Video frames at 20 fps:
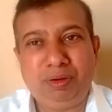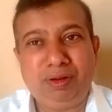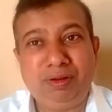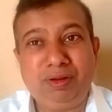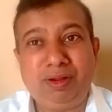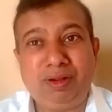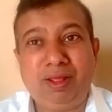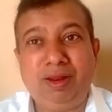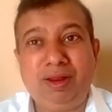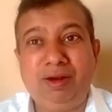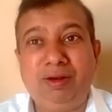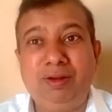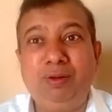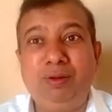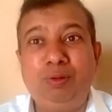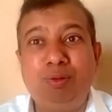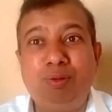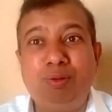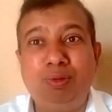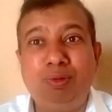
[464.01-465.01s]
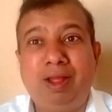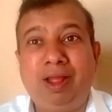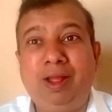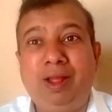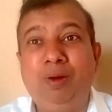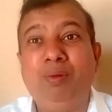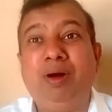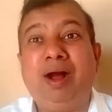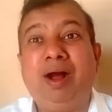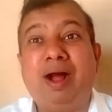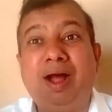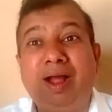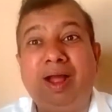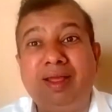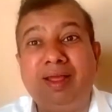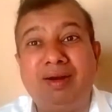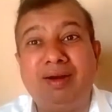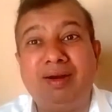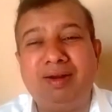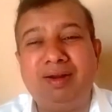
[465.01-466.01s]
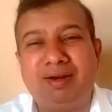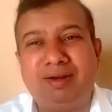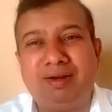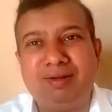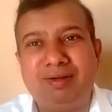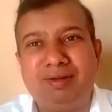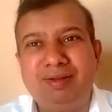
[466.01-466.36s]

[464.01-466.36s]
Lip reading: in reality you have hired it,